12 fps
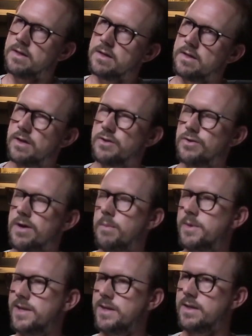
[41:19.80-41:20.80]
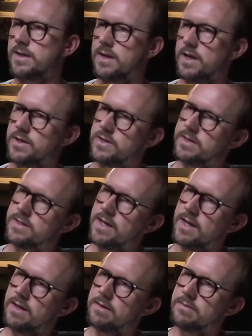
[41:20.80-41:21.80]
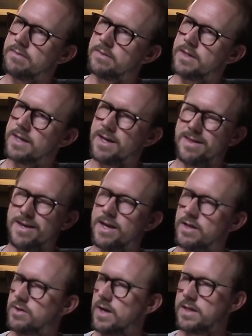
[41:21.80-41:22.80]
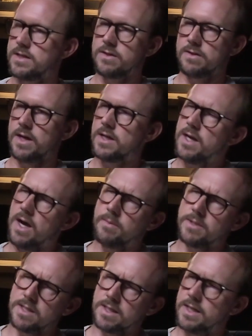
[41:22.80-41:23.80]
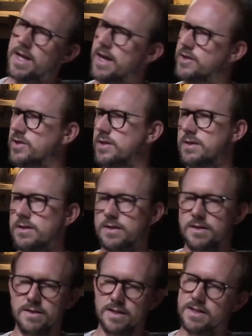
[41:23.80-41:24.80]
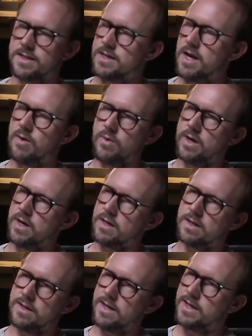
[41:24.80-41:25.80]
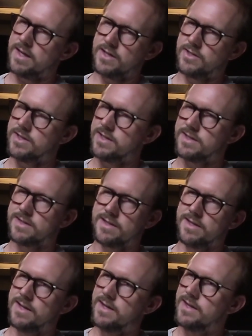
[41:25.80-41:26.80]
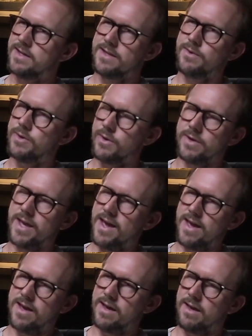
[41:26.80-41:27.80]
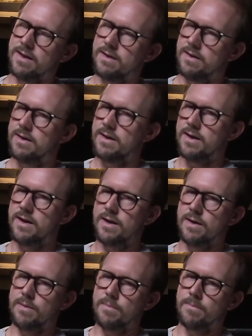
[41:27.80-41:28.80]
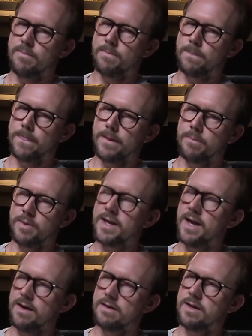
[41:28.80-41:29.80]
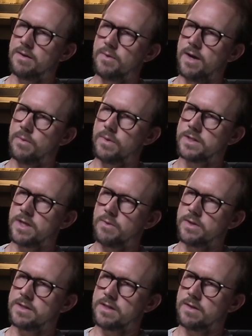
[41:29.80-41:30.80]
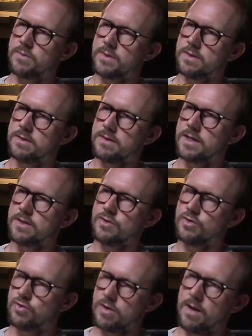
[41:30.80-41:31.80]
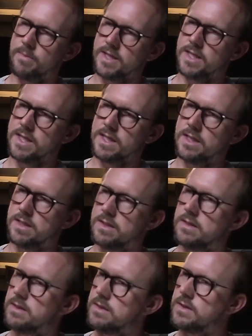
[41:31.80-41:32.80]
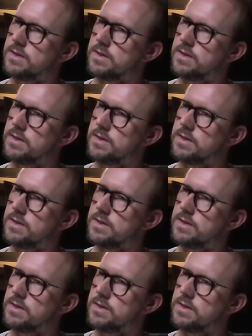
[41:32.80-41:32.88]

or dramedy, I should say. Like, I think I tried to do like comedy and action, and it did not work. Like, they were okay. But yeah, I wish I would have stuck with like dramedy, so to